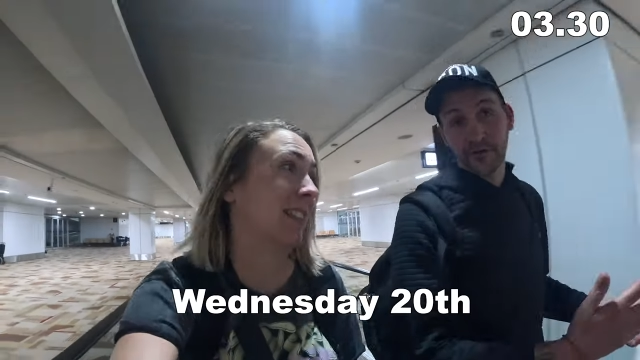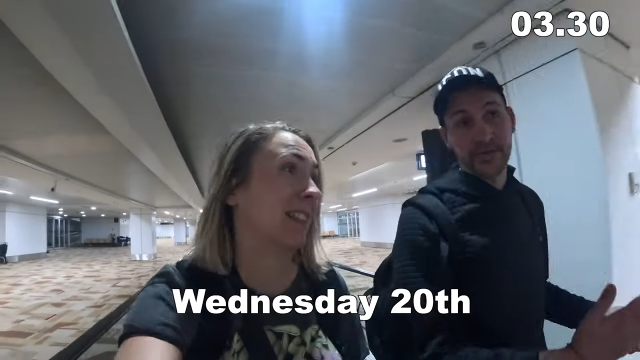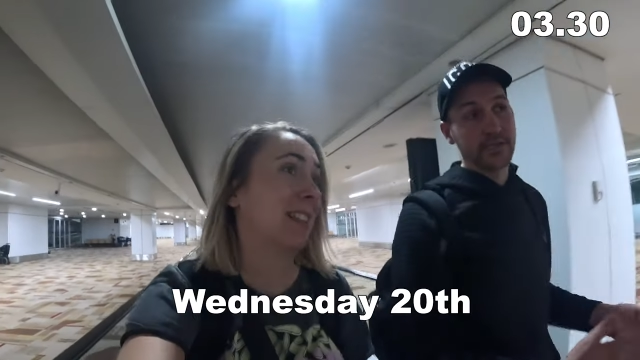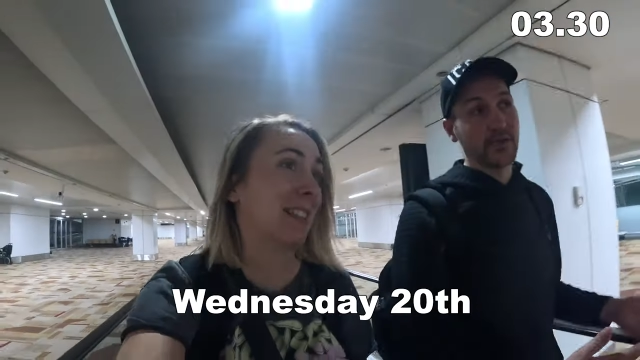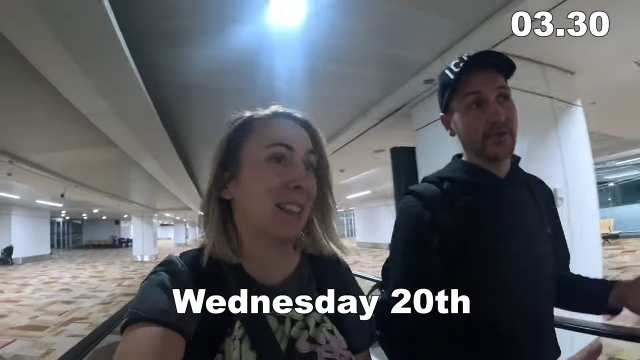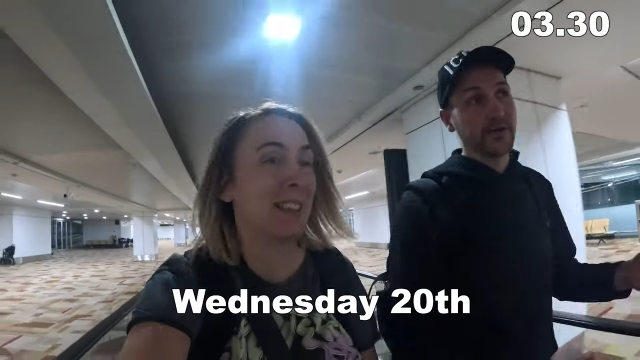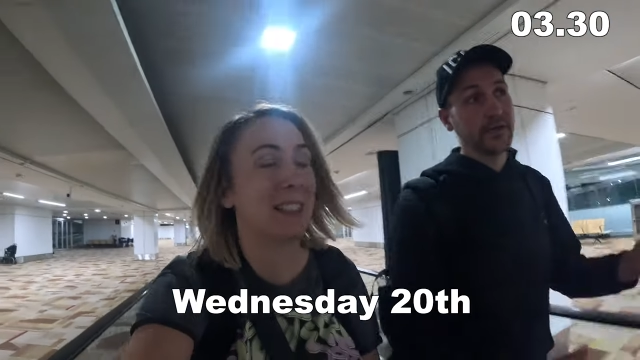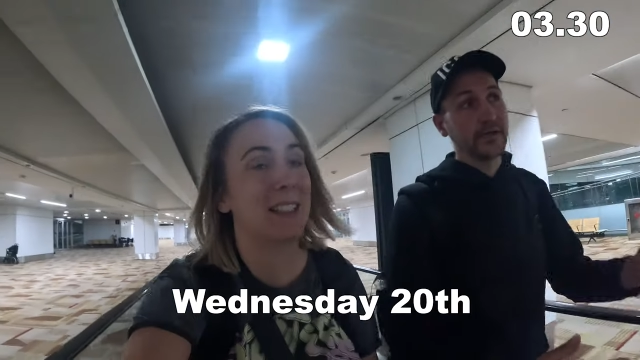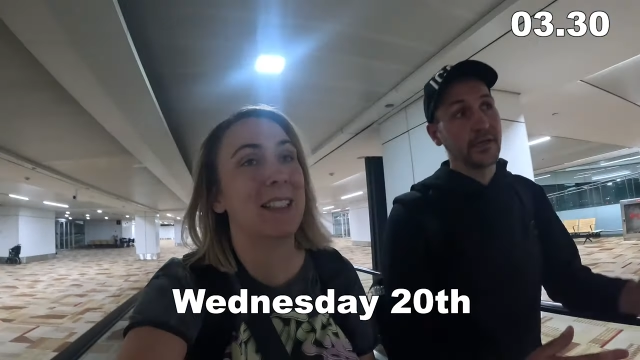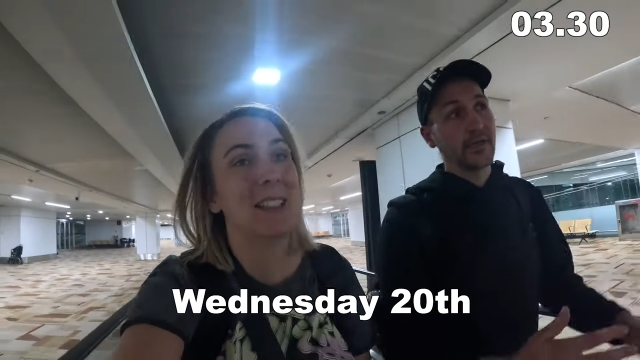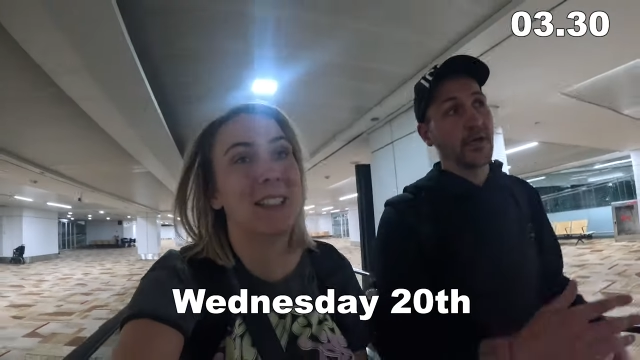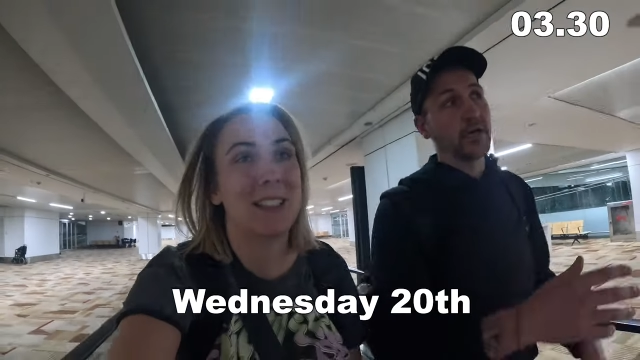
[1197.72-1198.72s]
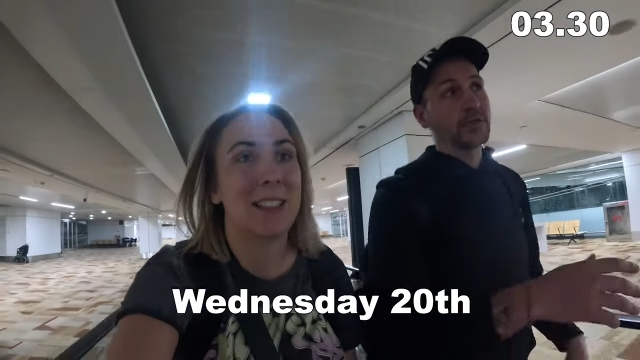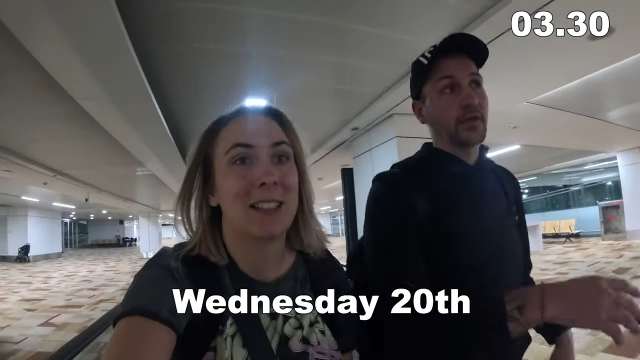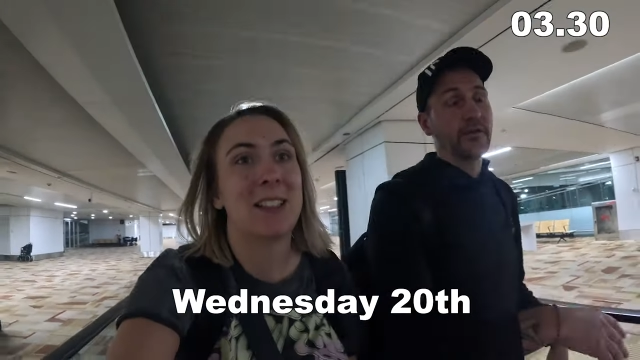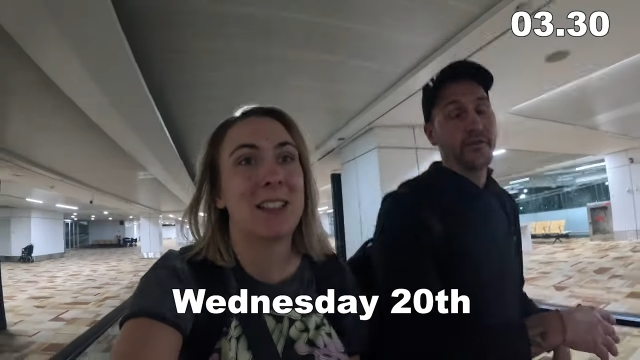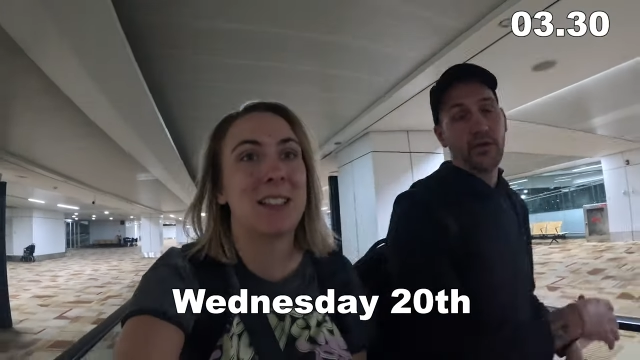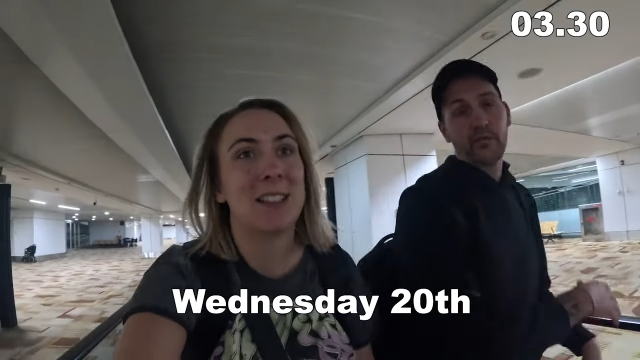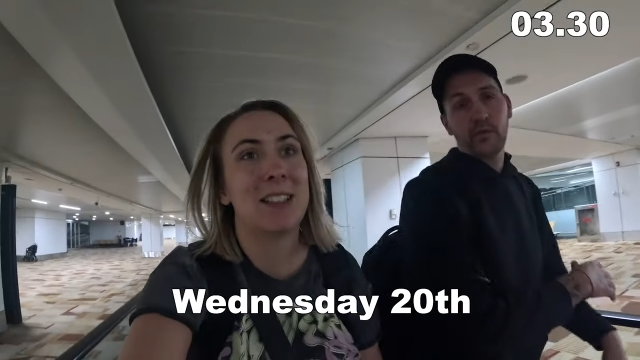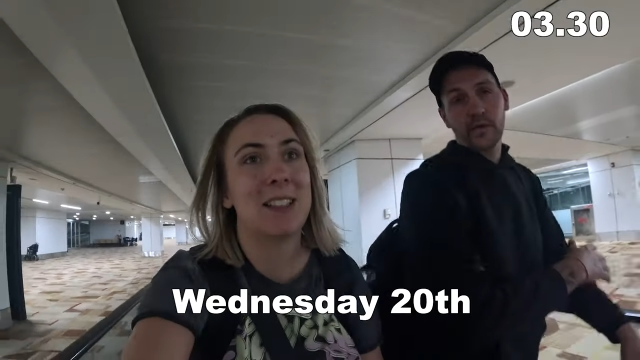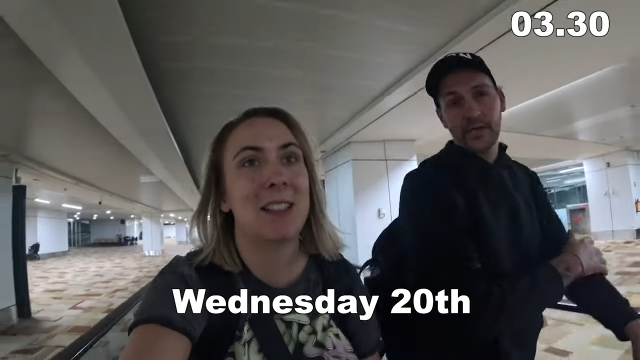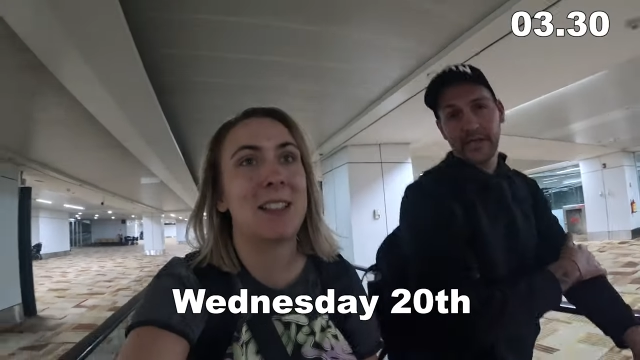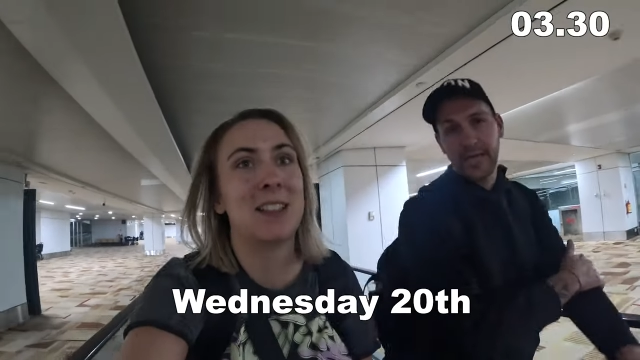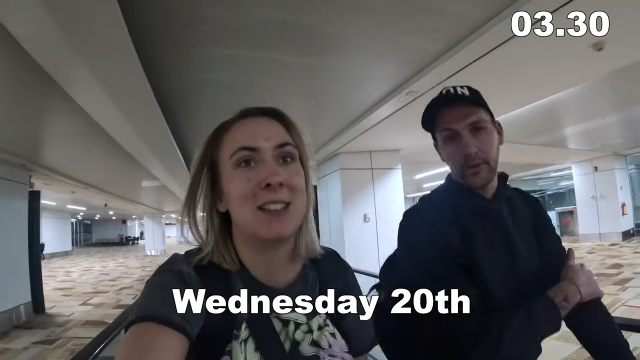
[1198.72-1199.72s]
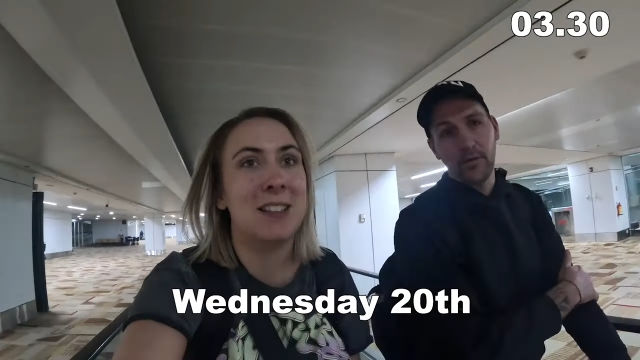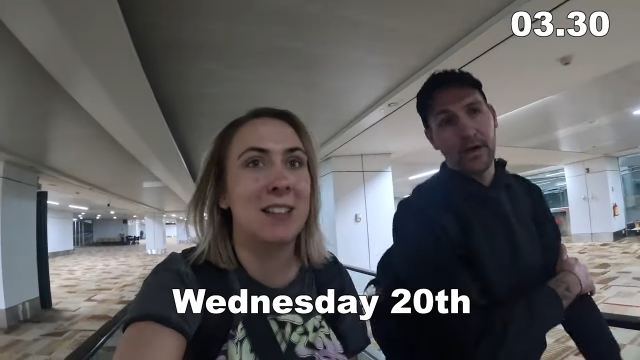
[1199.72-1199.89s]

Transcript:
Speaker 1: free. Sorry, I don't even know if we're going to get